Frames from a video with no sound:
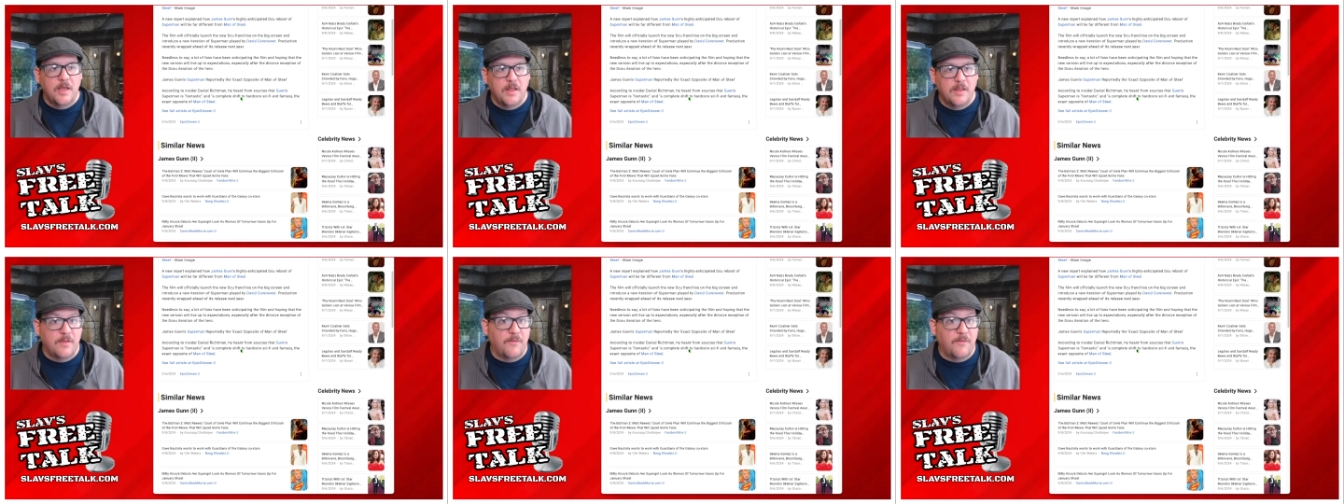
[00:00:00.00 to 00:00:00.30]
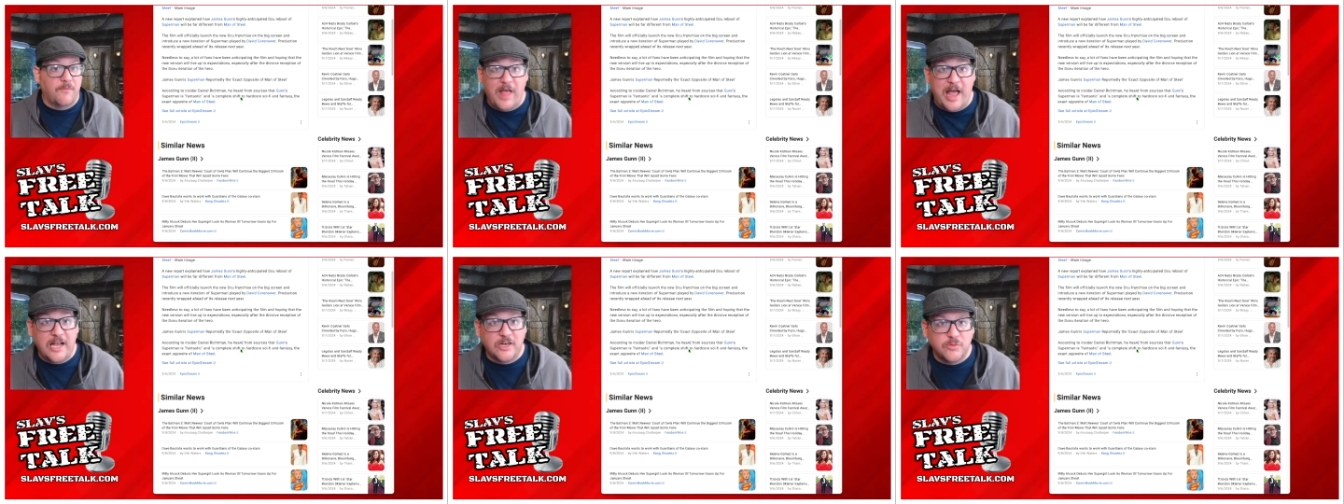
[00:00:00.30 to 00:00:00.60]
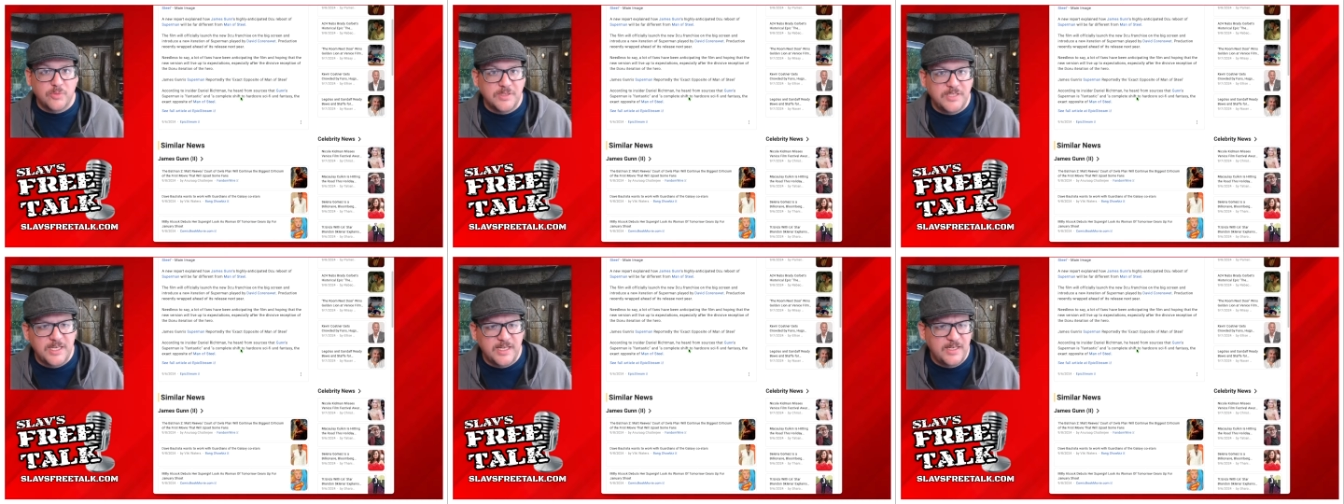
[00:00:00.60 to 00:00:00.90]
The Flash
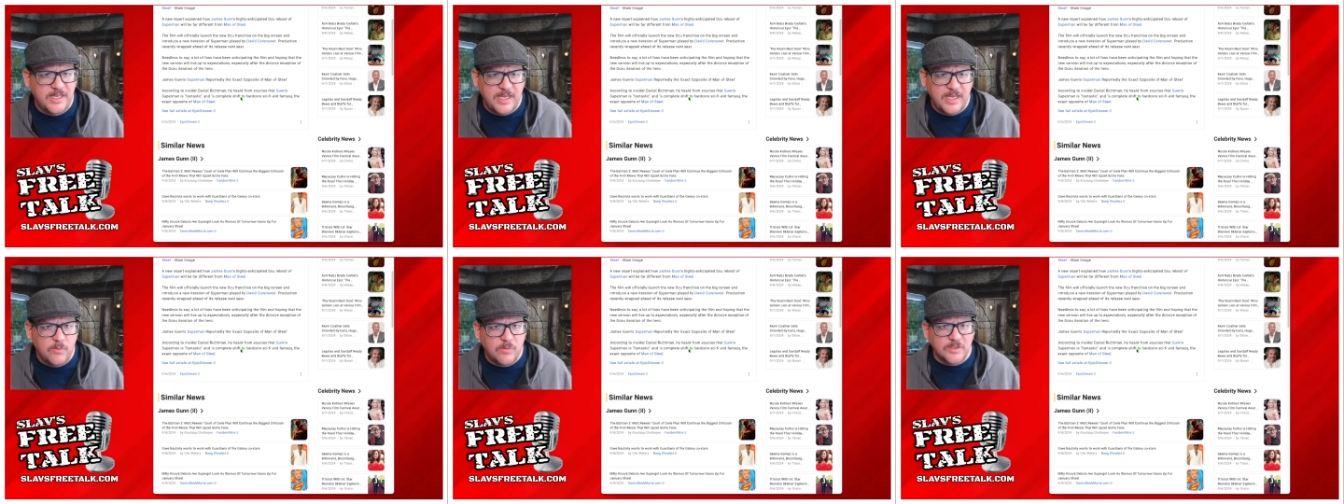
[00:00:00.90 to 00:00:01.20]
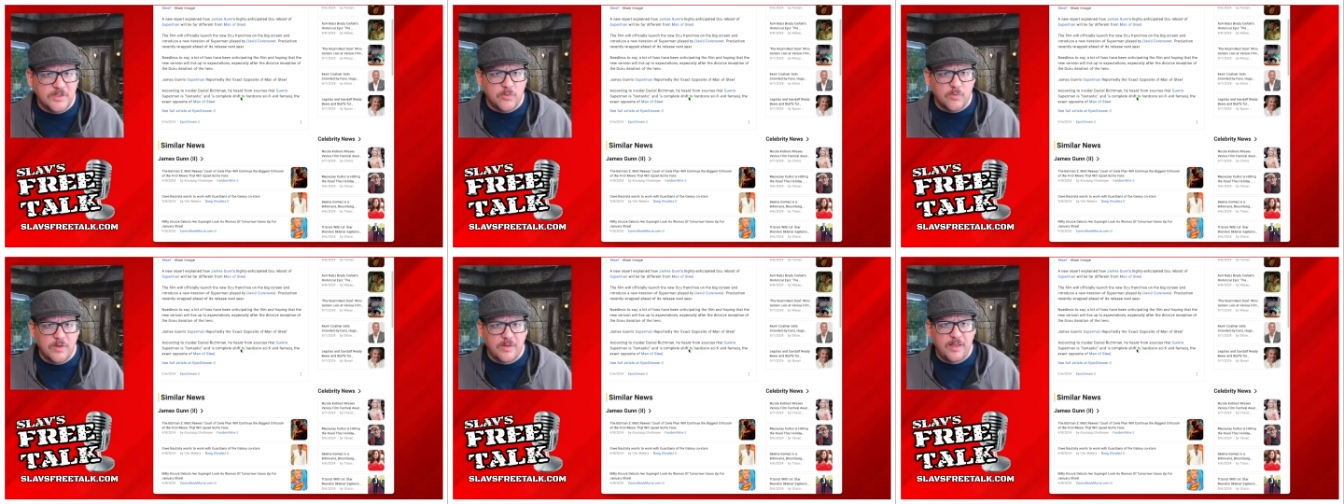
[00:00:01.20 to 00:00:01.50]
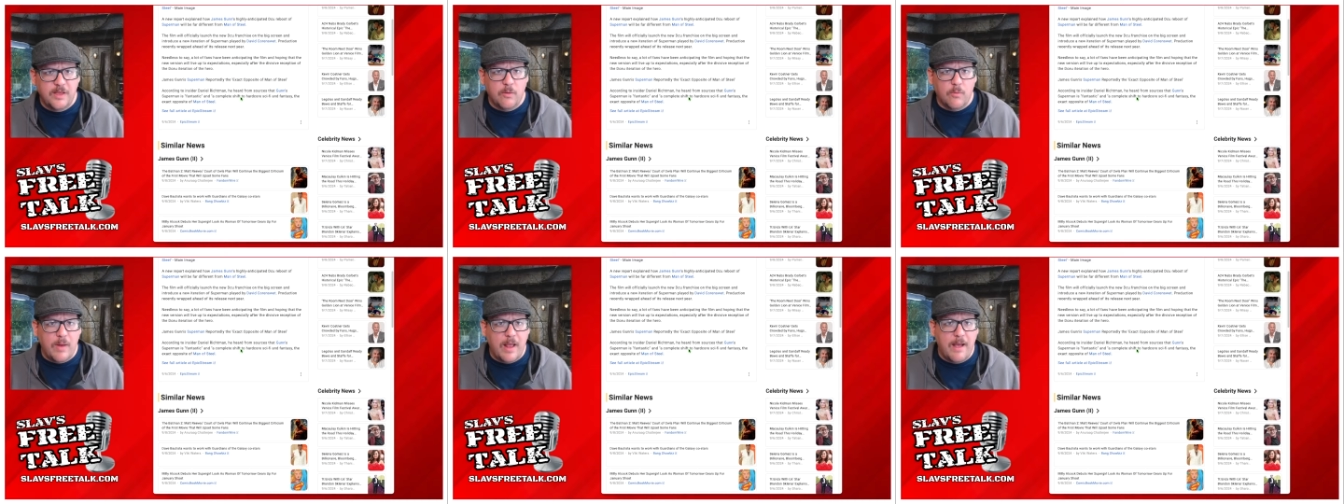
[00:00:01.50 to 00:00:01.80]
was hidden. He wasn't
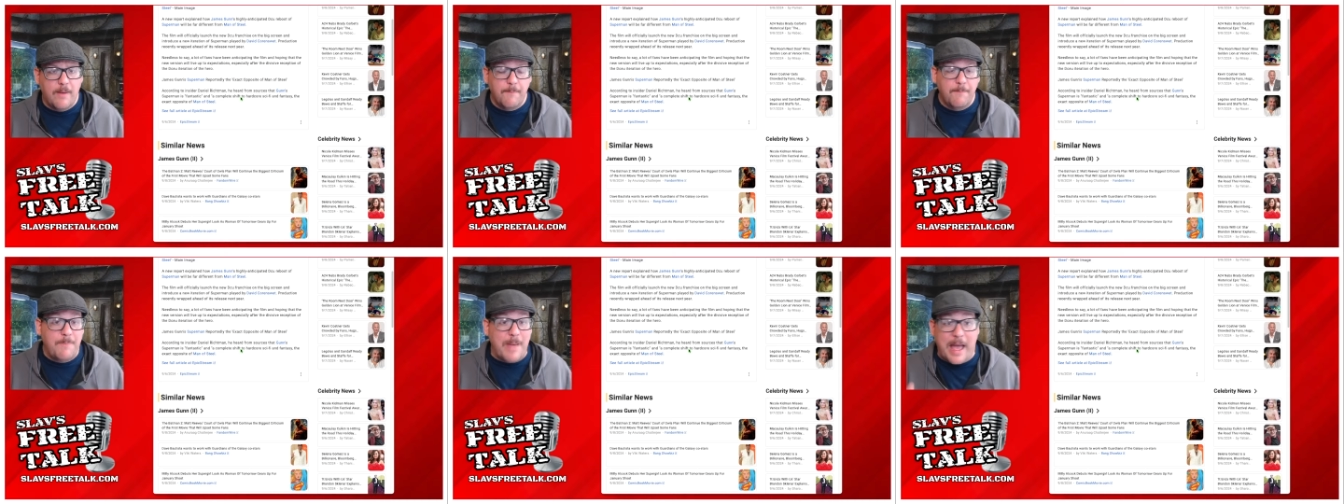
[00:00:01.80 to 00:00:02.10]
really around.